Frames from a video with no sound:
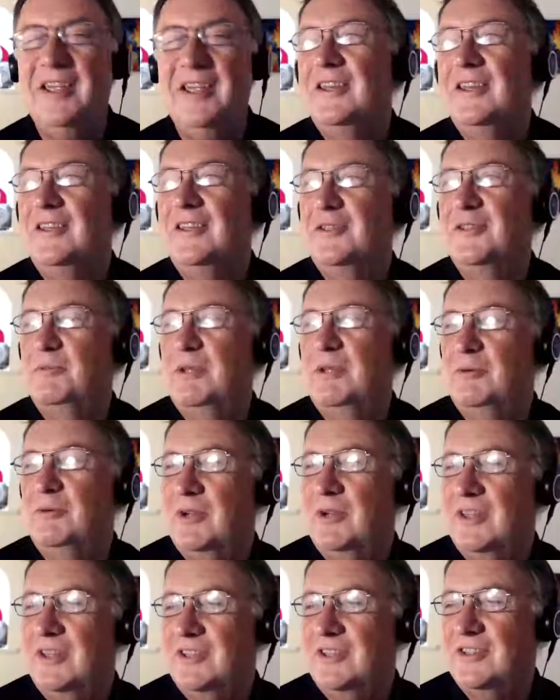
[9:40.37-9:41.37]
Is the bit where
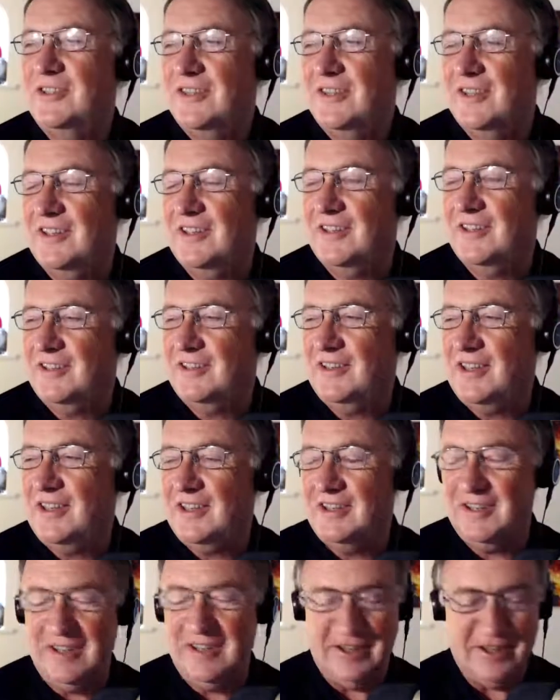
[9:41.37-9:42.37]
they said that
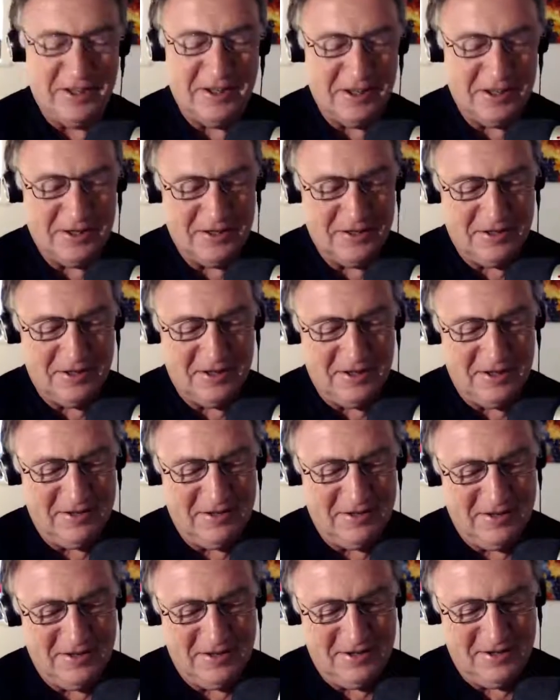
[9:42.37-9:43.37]

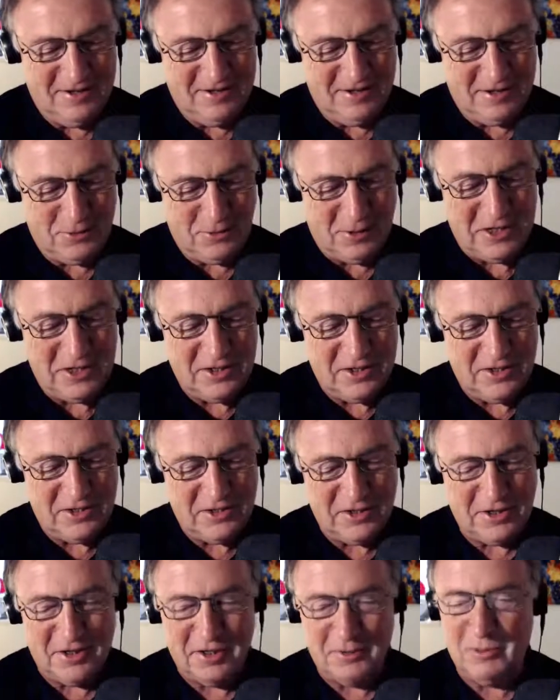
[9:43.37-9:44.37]
he equated the
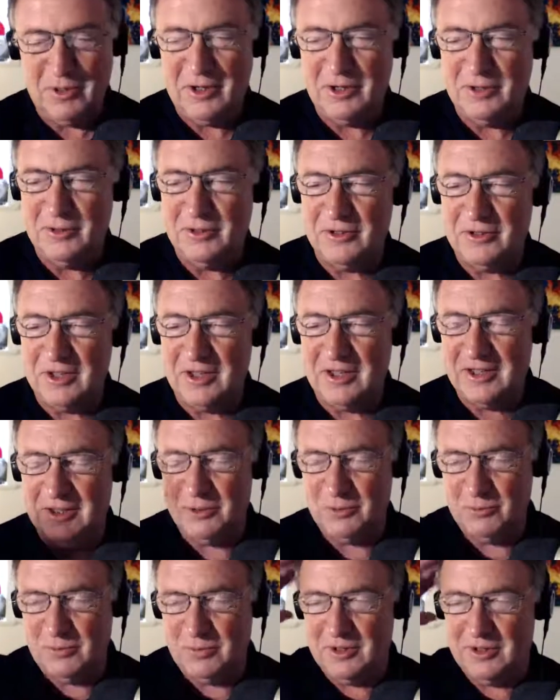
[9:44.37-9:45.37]
time when he could take his
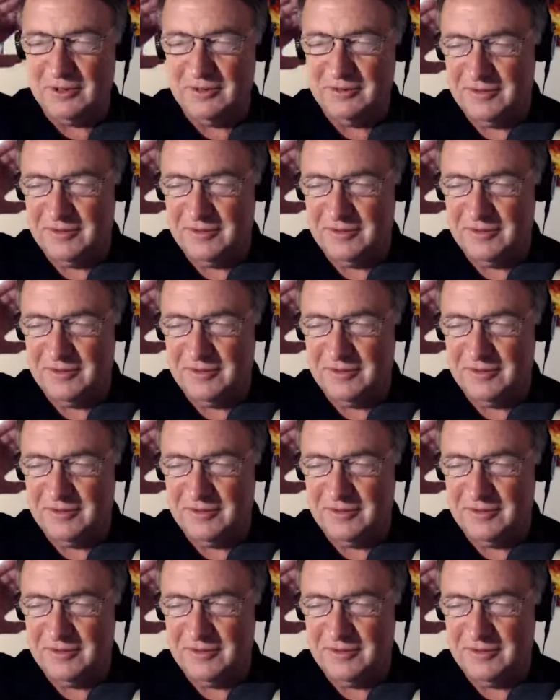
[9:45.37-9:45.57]
wig off